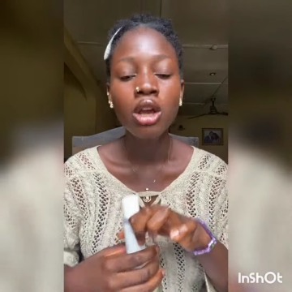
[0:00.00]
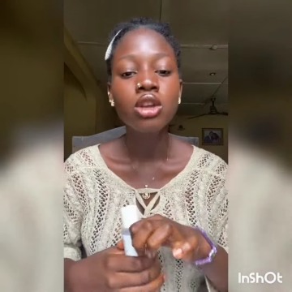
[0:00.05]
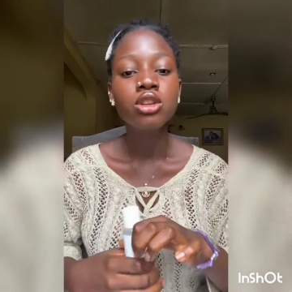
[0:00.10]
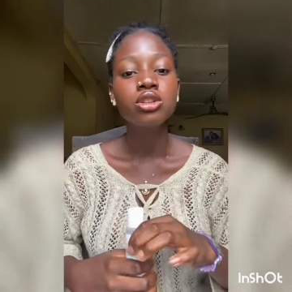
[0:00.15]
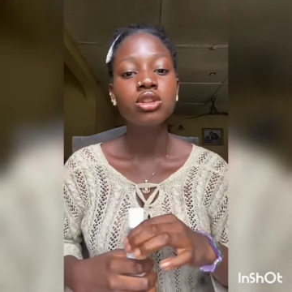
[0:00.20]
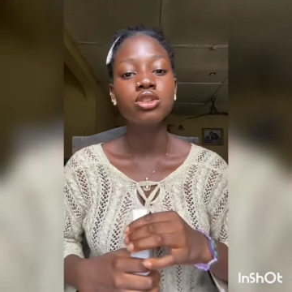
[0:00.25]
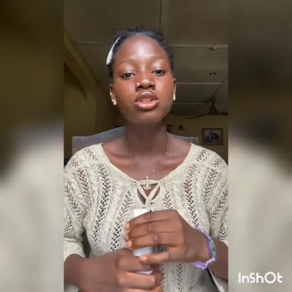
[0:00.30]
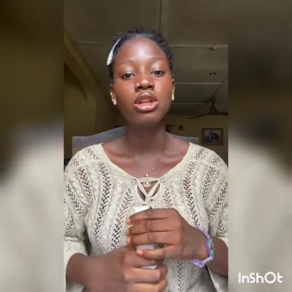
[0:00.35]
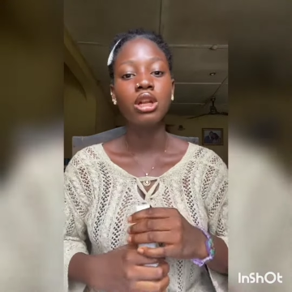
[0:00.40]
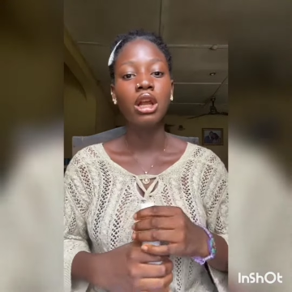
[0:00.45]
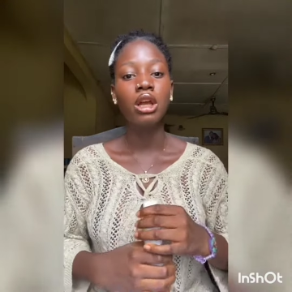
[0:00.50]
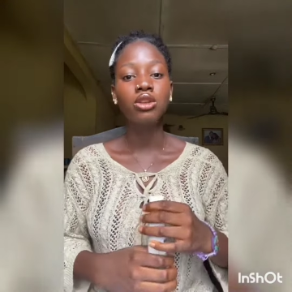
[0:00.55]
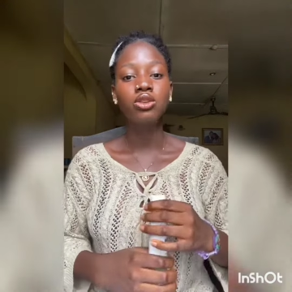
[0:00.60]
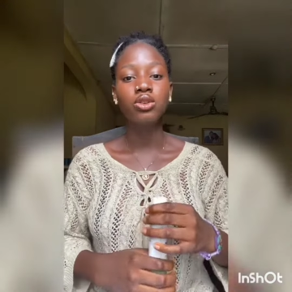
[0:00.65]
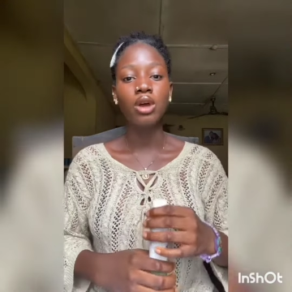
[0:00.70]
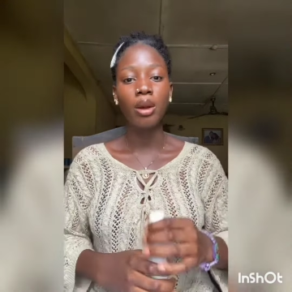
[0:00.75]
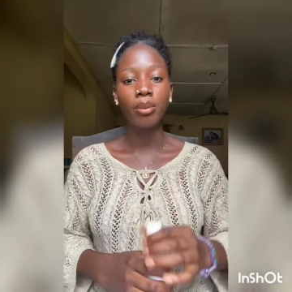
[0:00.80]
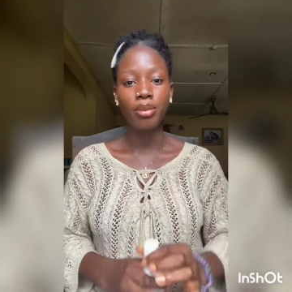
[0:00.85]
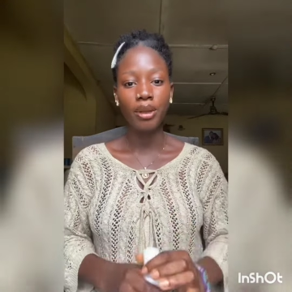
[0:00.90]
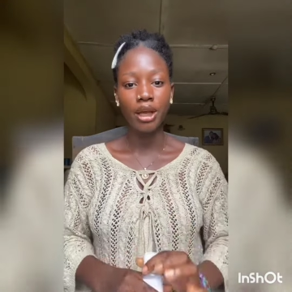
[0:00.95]
You should learn to
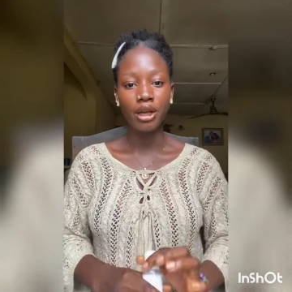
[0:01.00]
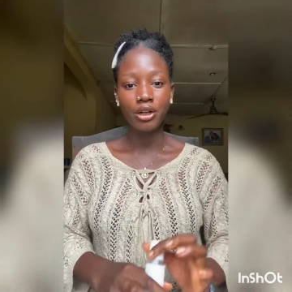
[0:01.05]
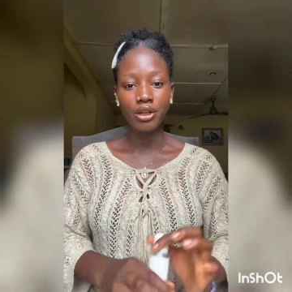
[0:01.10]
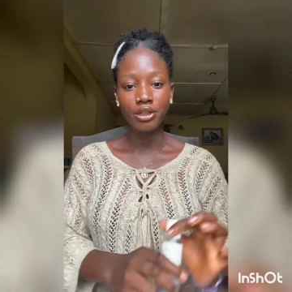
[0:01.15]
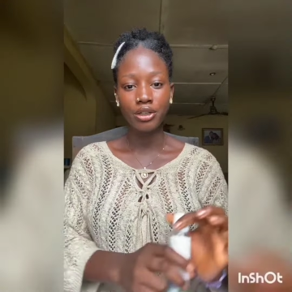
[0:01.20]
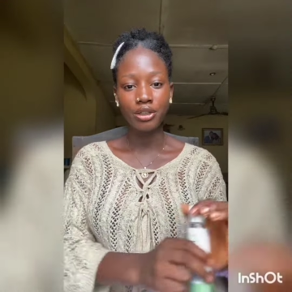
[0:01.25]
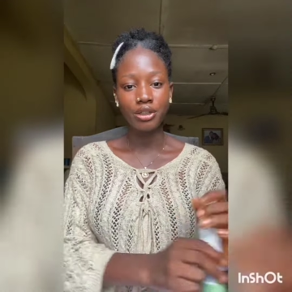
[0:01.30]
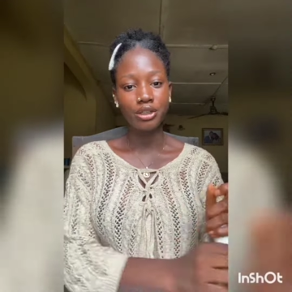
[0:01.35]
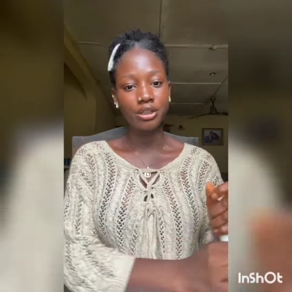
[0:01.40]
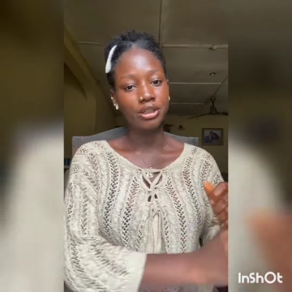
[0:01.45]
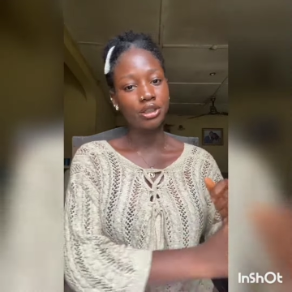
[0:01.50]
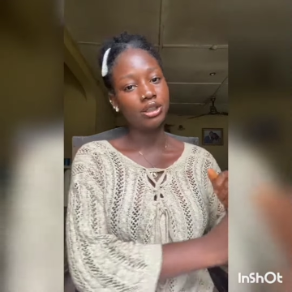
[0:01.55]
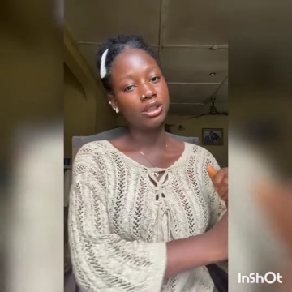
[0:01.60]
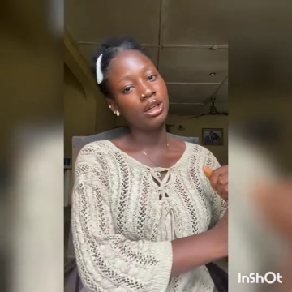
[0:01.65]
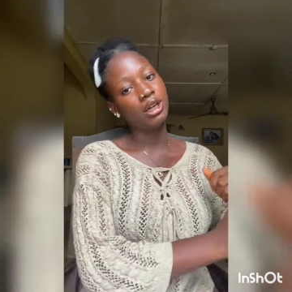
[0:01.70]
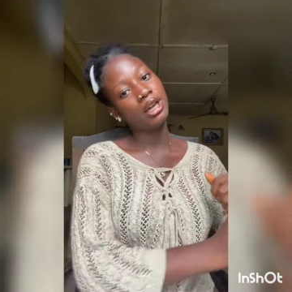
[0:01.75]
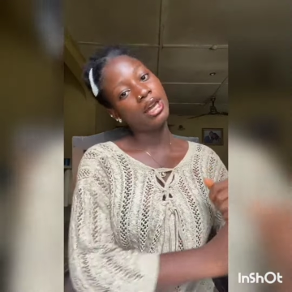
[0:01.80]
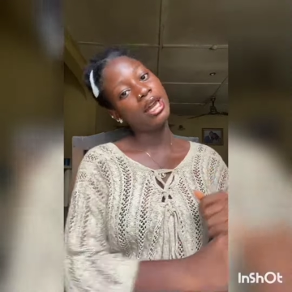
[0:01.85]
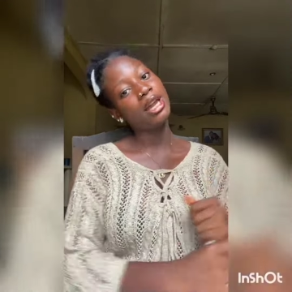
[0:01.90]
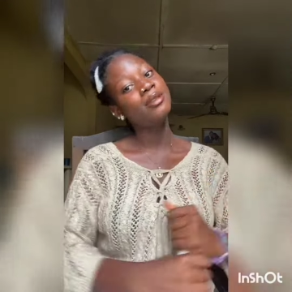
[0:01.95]
apply oil on your
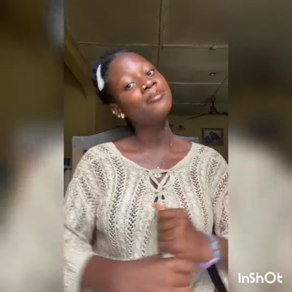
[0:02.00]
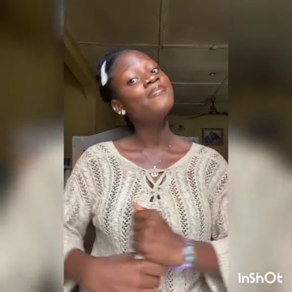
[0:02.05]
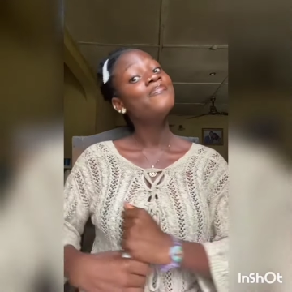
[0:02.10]
hair.